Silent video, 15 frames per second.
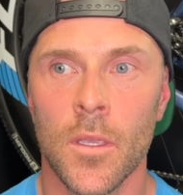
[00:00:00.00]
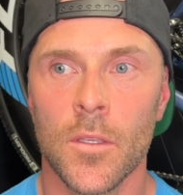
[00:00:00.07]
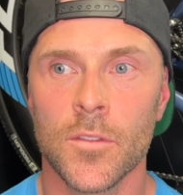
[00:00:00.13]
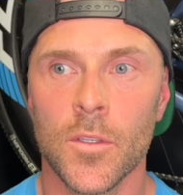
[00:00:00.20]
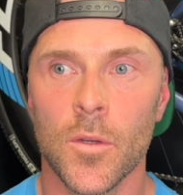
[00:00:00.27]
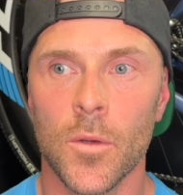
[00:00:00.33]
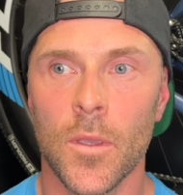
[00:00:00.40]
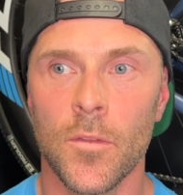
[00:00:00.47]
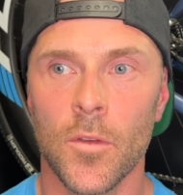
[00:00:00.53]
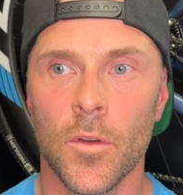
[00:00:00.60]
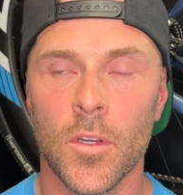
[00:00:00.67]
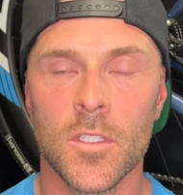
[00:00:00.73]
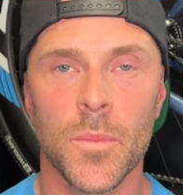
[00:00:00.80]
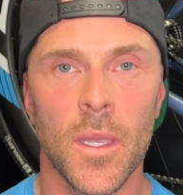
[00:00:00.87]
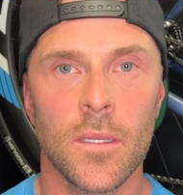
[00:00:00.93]
So if you're
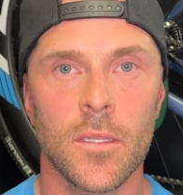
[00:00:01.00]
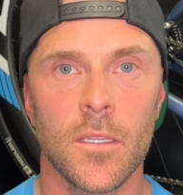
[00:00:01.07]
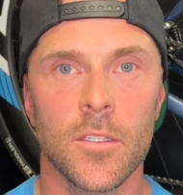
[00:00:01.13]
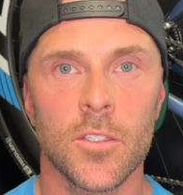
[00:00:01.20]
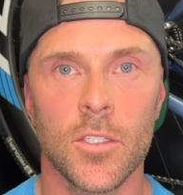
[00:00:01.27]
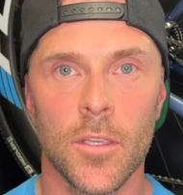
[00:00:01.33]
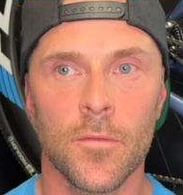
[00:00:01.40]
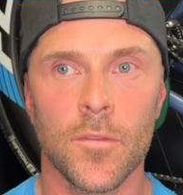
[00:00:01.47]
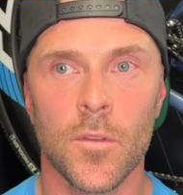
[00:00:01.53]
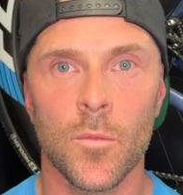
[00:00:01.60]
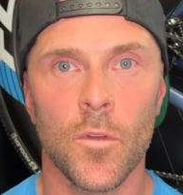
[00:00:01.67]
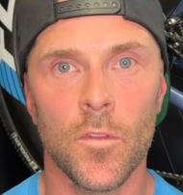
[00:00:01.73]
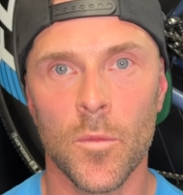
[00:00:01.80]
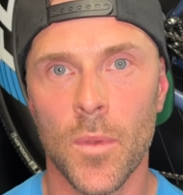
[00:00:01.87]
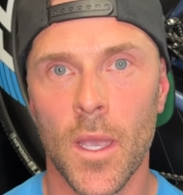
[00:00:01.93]
expecting a shift to
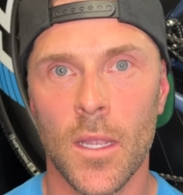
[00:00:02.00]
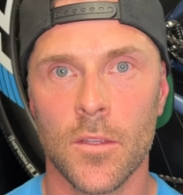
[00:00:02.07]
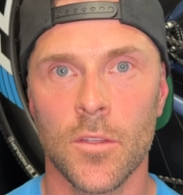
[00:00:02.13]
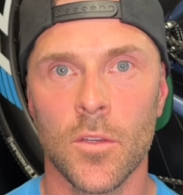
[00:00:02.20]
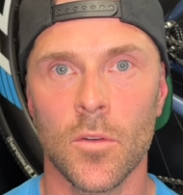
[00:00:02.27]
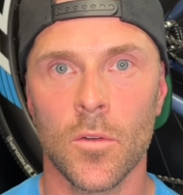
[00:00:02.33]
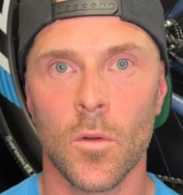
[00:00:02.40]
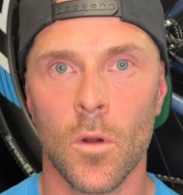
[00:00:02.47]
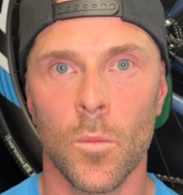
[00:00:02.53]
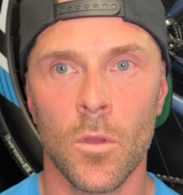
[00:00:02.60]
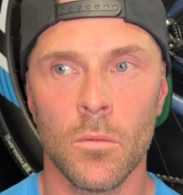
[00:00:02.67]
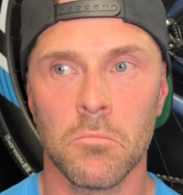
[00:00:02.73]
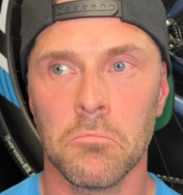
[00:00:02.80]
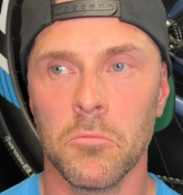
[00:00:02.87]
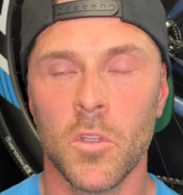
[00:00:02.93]
move you back to your
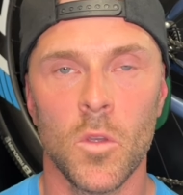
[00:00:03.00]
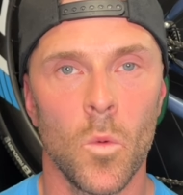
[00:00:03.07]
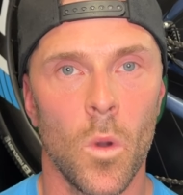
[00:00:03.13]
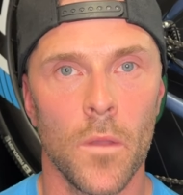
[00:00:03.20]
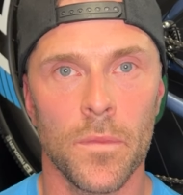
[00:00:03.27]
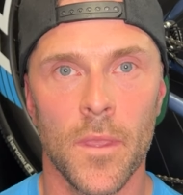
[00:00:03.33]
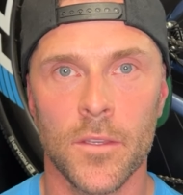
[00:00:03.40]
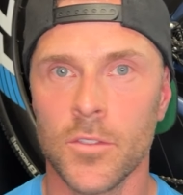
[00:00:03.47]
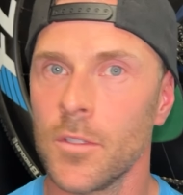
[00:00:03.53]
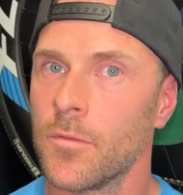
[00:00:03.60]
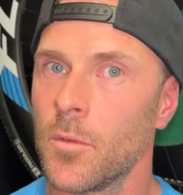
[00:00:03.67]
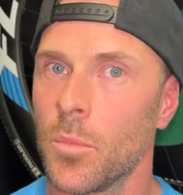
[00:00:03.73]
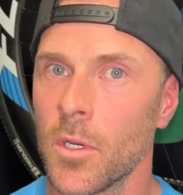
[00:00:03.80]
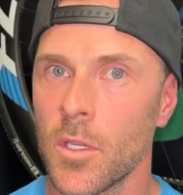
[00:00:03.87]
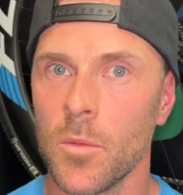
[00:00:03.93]
normal, you want that shift
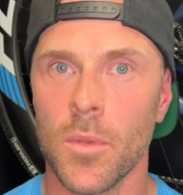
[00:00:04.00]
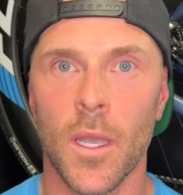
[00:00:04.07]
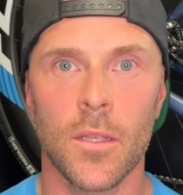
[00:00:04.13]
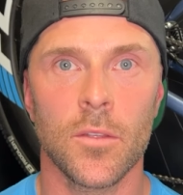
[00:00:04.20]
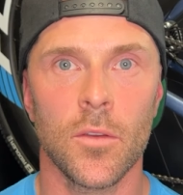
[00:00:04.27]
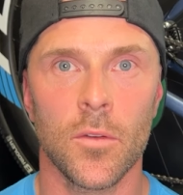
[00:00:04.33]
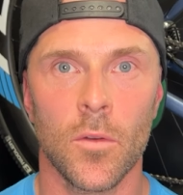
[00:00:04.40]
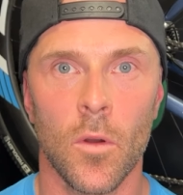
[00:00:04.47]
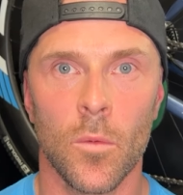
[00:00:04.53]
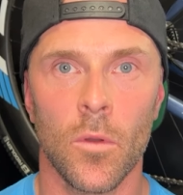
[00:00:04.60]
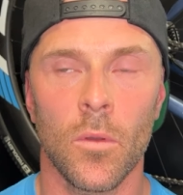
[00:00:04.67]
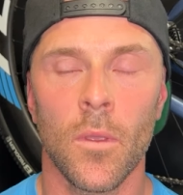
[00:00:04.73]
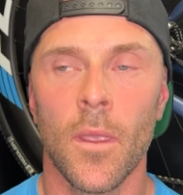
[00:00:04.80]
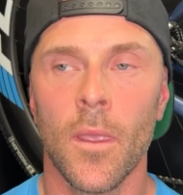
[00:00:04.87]
to bring you back to your normal.